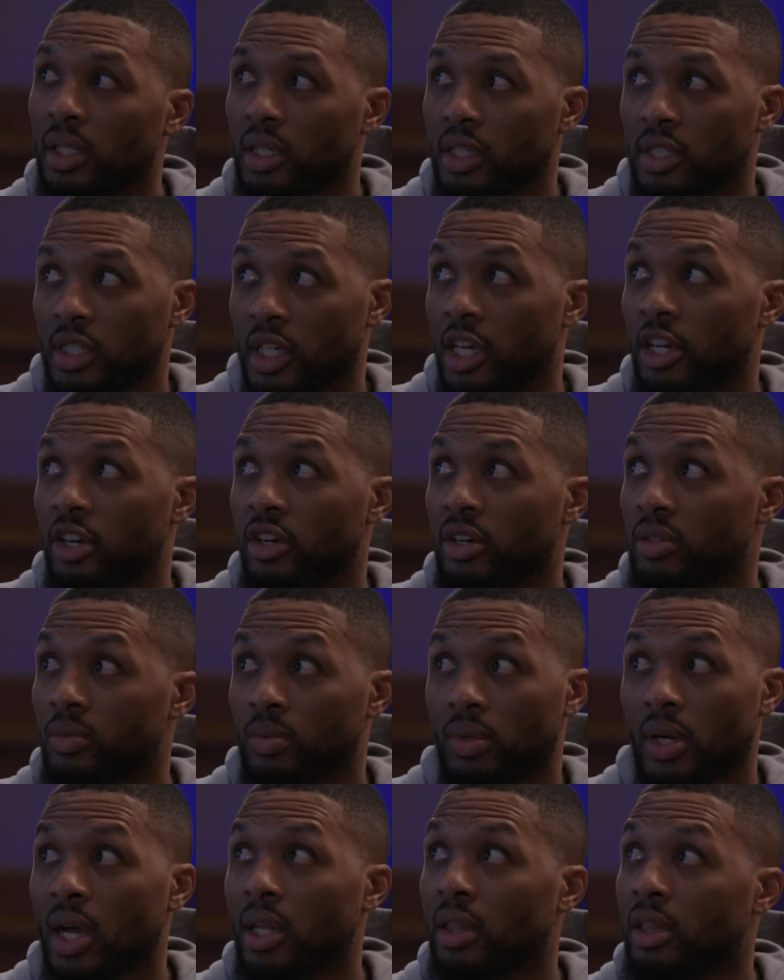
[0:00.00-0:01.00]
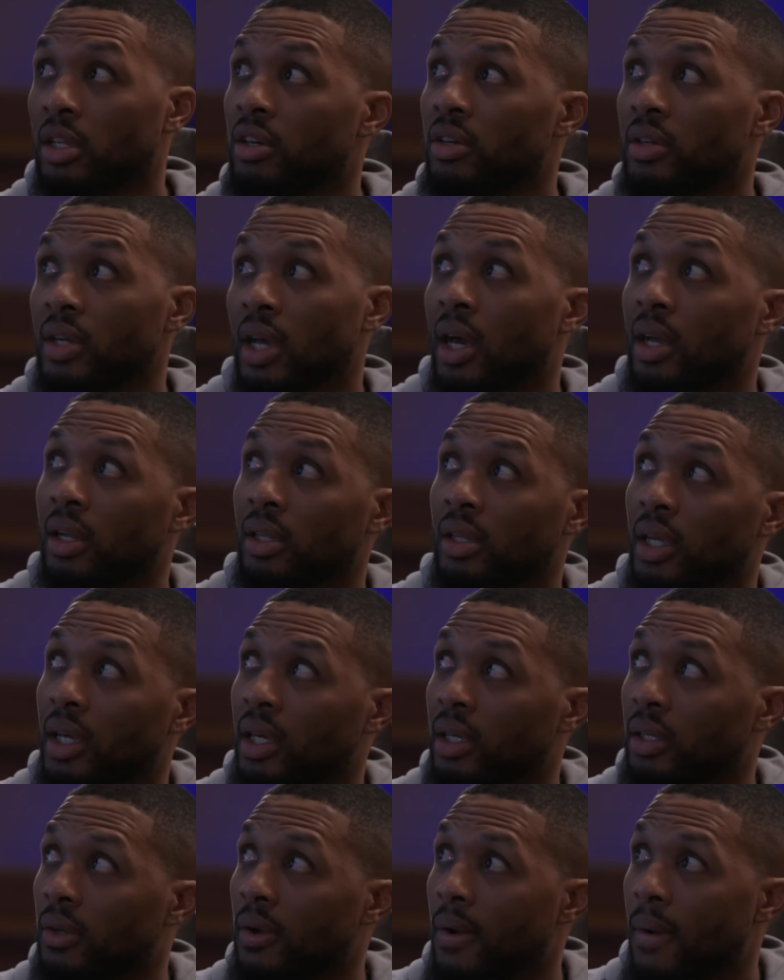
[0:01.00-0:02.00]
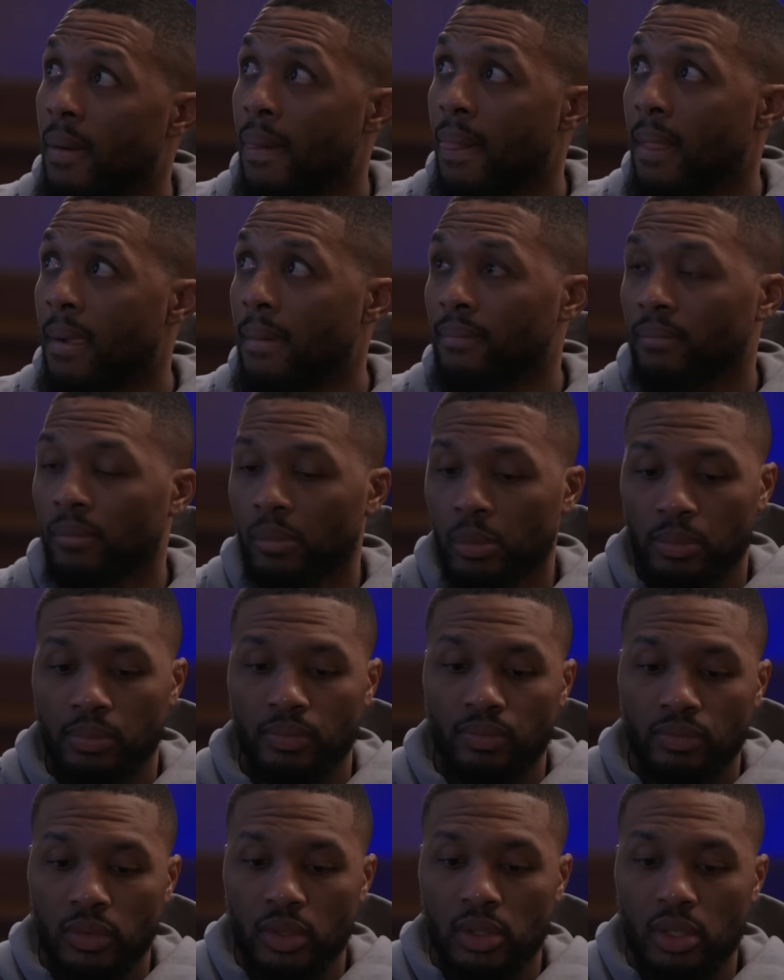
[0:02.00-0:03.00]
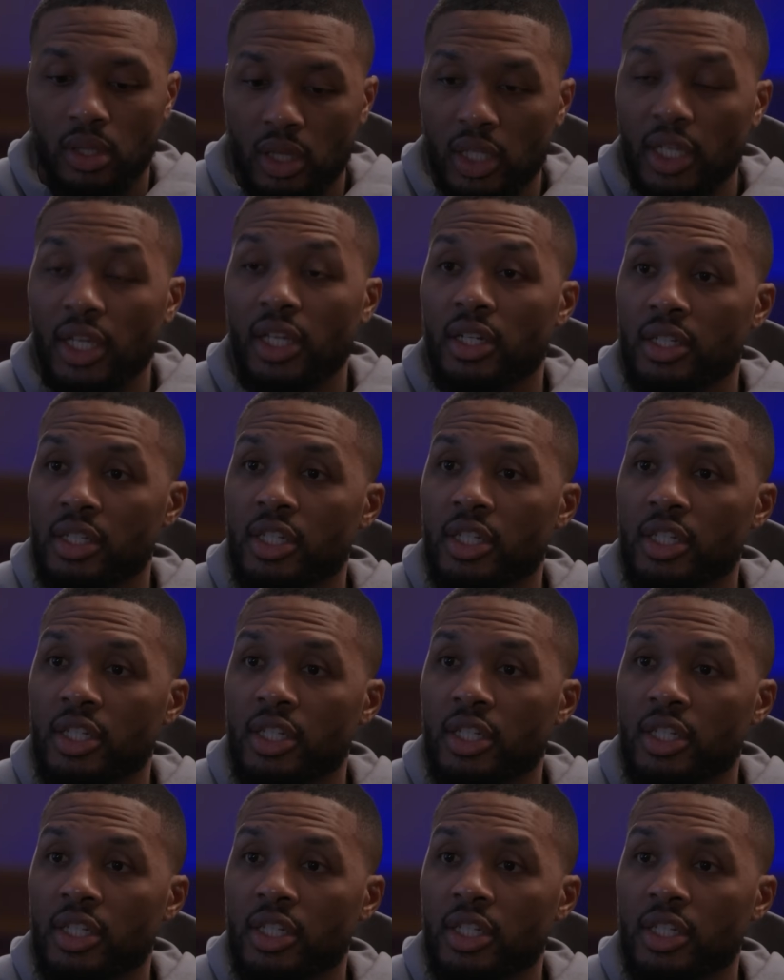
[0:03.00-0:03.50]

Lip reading: Because here is where I learned how to like lead a